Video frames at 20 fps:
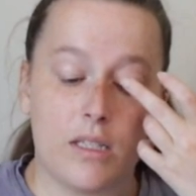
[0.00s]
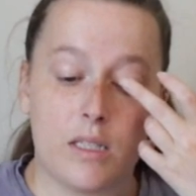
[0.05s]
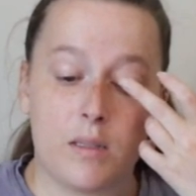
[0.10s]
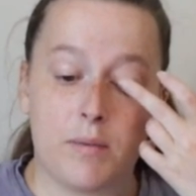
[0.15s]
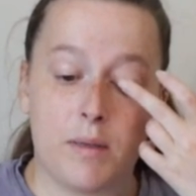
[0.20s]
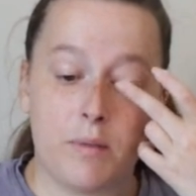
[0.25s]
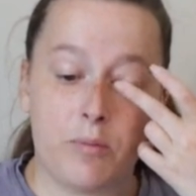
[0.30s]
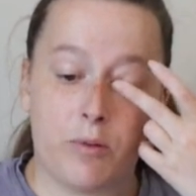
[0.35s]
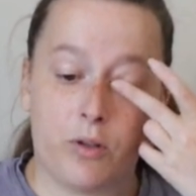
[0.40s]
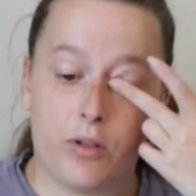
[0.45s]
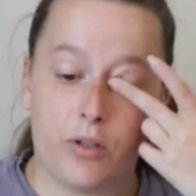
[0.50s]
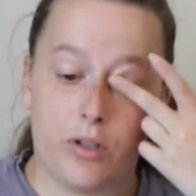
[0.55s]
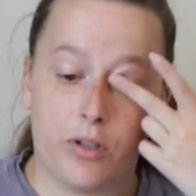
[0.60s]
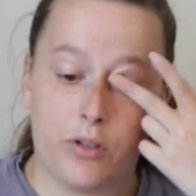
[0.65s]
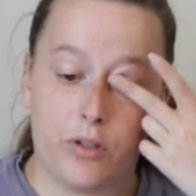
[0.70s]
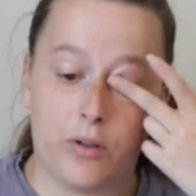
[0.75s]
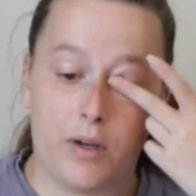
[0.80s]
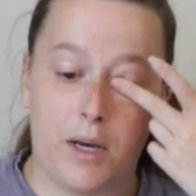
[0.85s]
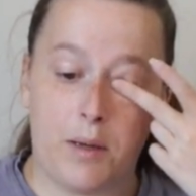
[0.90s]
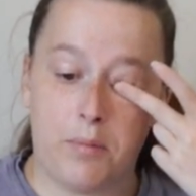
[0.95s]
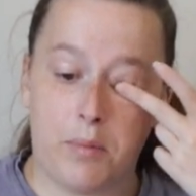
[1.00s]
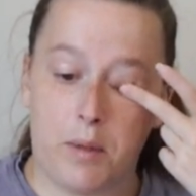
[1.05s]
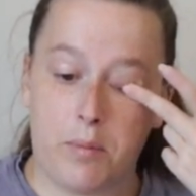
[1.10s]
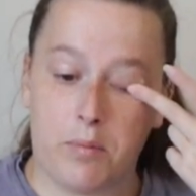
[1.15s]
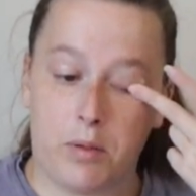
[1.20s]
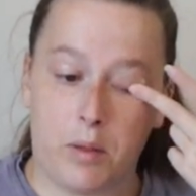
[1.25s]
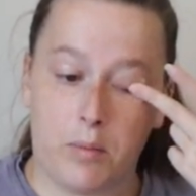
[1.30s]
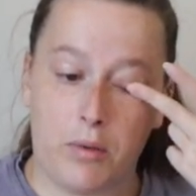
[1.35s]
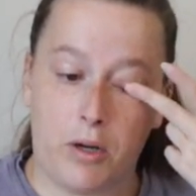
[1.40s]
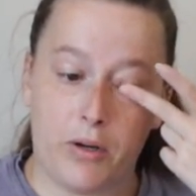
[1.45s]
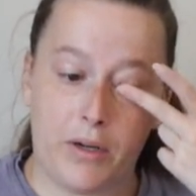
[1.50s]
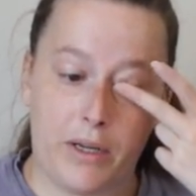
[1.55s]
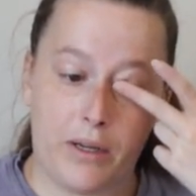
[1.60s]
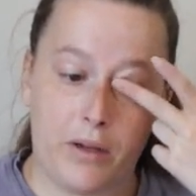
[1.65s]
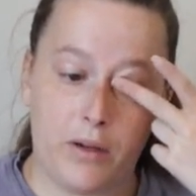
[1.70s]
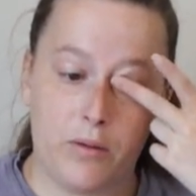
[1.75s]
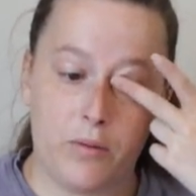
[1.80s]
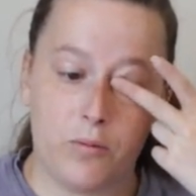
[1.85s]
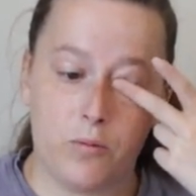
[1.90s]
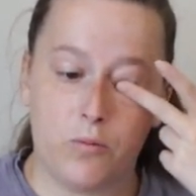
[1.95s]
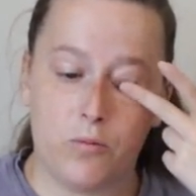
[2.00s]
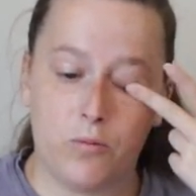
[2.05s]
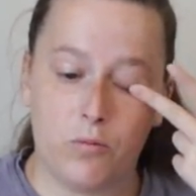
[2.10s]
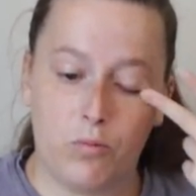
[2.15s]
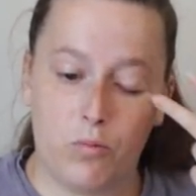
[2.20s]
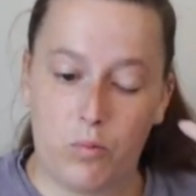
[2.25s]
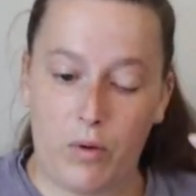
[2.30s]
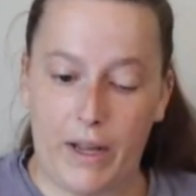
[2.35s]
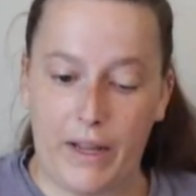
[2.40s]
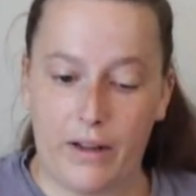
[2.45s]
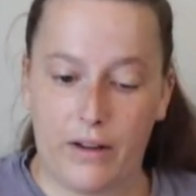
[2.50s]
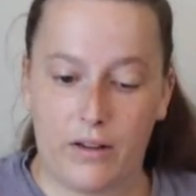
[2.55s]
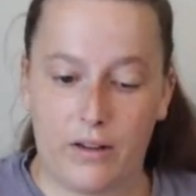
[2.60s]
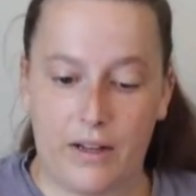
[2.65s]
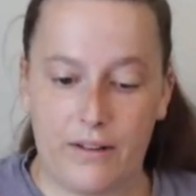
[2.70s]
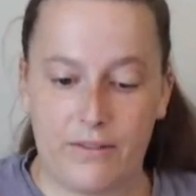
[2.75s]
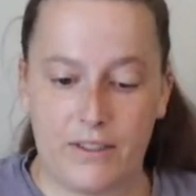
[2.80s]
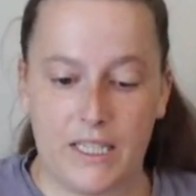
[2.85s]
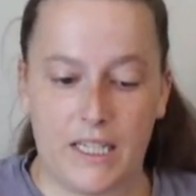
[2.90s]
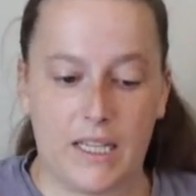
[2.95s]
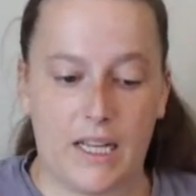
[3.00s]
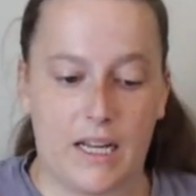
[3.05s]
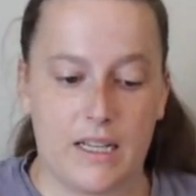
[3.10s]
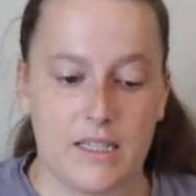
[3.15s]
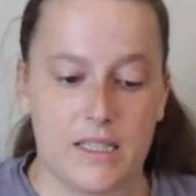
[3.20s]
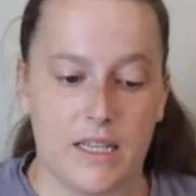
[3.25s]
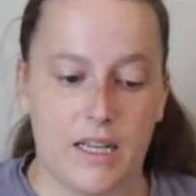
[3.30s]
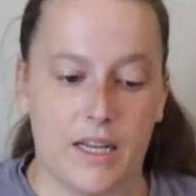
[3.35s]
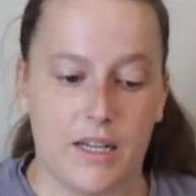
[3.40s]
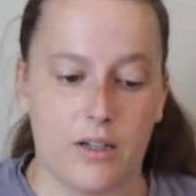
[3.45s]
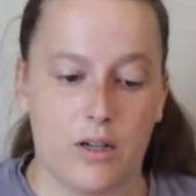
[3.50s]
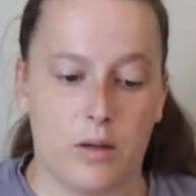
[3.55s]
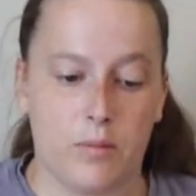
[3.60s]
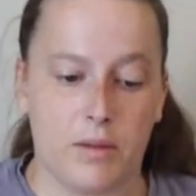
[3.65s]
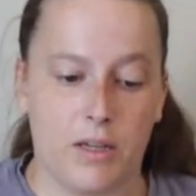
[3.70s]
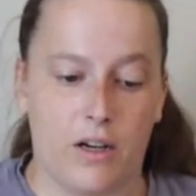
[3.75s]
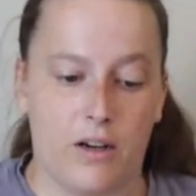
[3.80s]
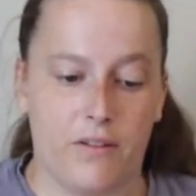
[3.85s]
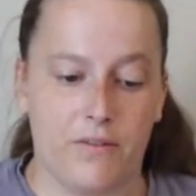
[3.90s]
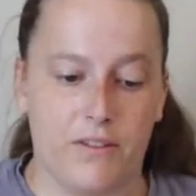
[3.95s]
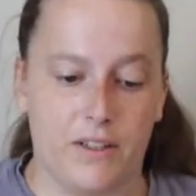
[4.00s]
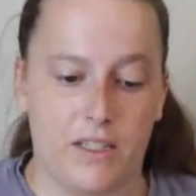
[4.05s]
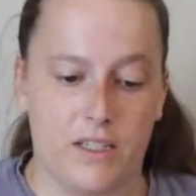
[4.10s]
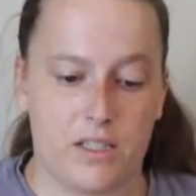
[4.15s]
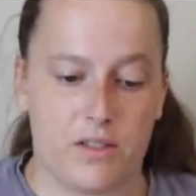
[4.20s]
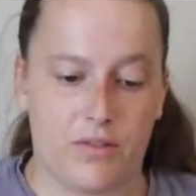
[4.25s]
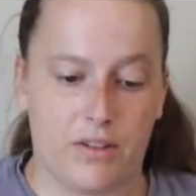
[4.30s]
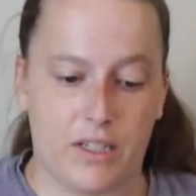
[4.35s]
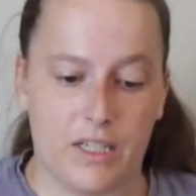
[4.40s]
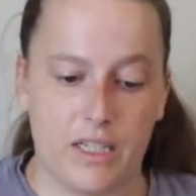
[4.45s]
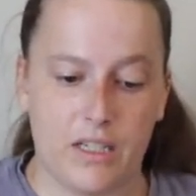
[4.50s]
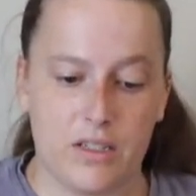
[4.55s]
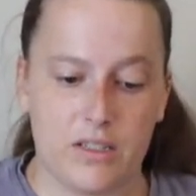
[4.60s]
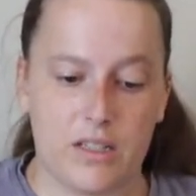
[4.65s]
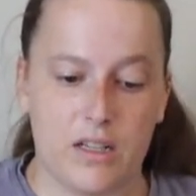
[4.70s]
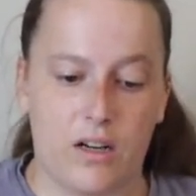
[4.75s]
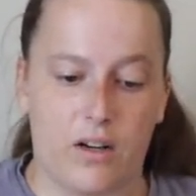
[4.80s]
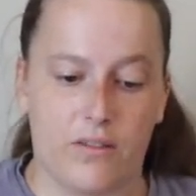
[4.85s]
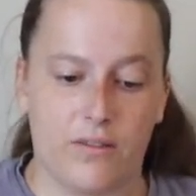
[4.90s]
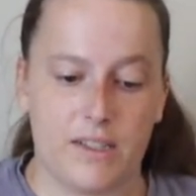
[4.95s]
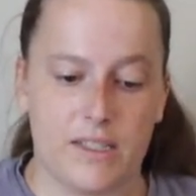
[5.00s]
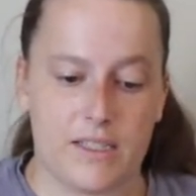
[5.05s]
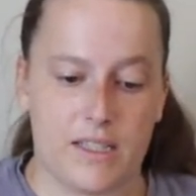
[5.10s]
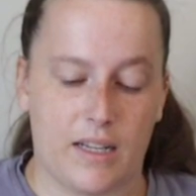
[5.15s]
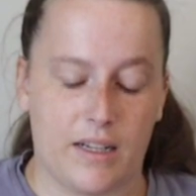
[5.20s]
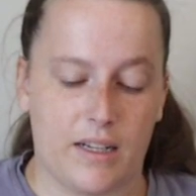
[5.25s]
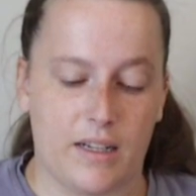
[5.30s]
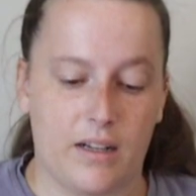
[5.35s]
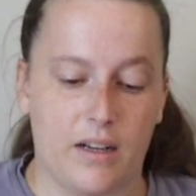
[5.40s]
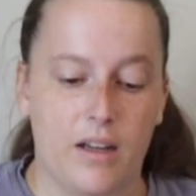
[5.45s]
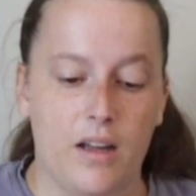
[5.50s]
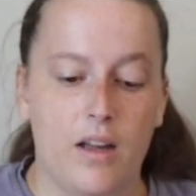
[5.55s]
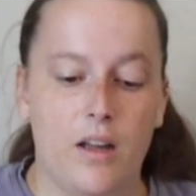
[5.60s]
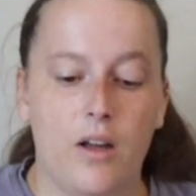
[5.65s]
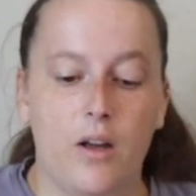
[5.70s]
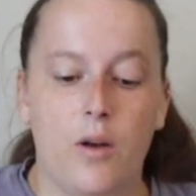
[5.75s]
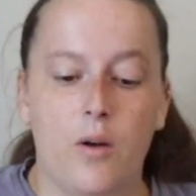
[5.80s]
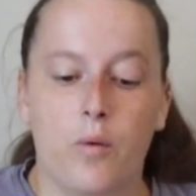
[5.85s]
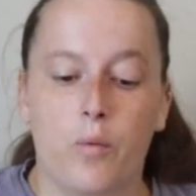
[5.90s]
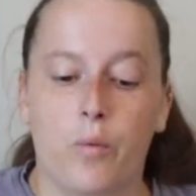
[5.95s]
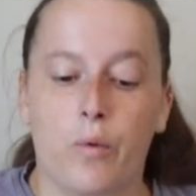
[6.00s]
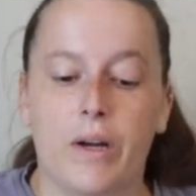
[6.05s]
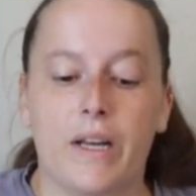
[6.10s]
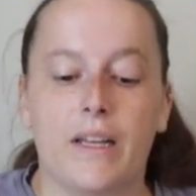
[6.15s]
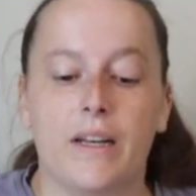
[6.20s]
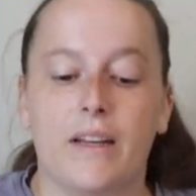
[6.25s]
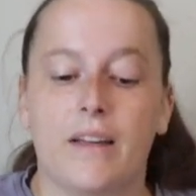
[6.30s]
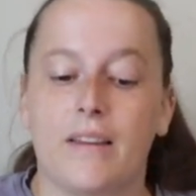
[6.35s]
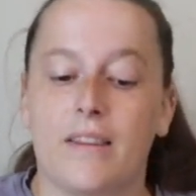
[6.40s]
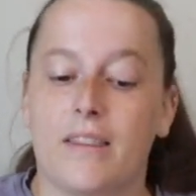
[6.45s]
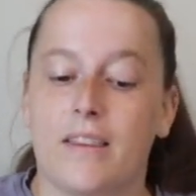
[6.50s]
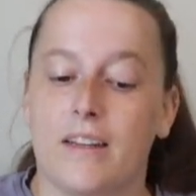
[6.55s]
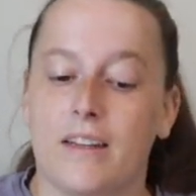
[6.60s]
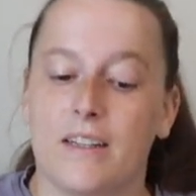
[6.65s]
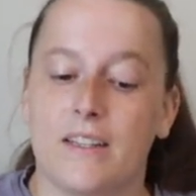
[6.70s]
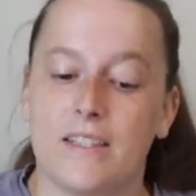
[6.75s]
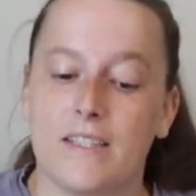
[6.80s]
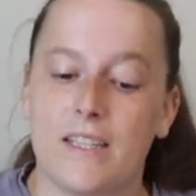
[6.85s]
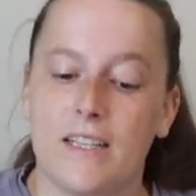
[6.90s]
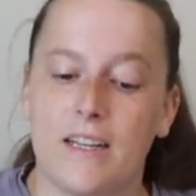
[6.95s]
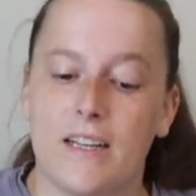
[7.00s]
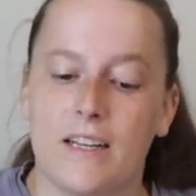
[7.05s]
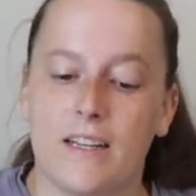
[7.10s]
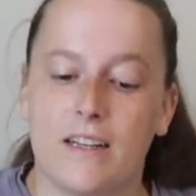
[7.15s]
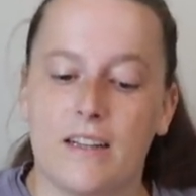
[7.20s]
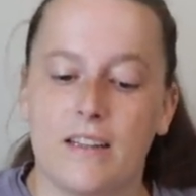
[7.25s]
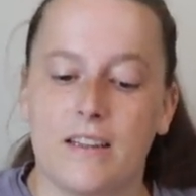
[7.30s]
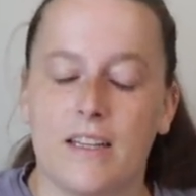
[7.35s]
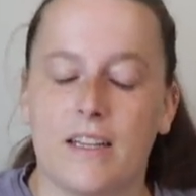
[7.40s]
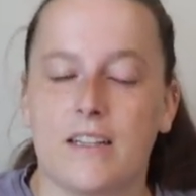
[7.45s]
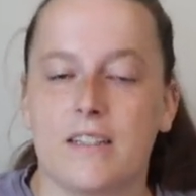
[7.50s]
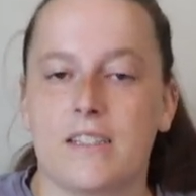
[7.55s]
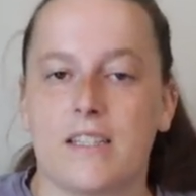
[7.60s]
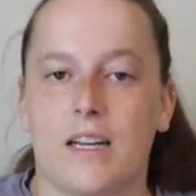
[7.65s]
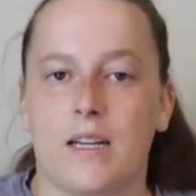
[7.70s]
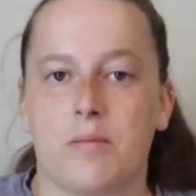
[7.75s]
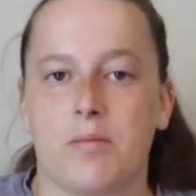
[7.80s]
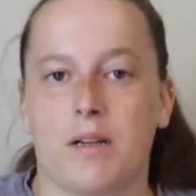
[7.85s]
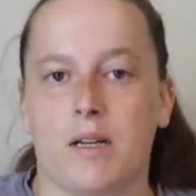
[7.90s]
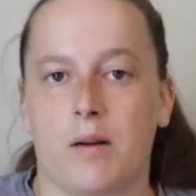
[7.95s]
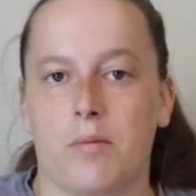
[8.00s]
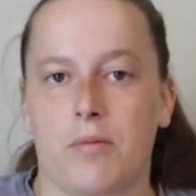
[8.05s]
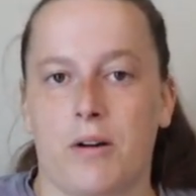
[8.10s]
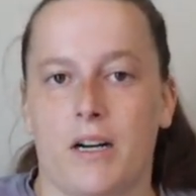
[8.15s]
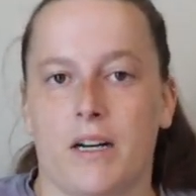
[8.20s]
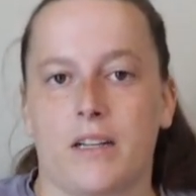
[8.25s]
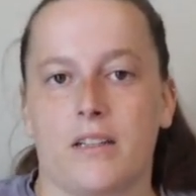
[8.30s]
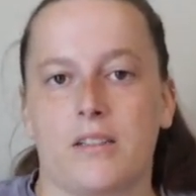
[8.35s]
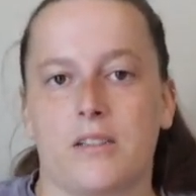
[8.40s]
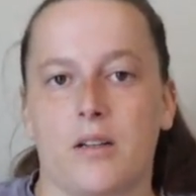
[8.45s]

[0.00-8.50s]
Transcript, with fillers: these people who have been promoting weightlifting as the end all be all of fitness for years, and all of a sudden when thin is in, they decide to pick up running.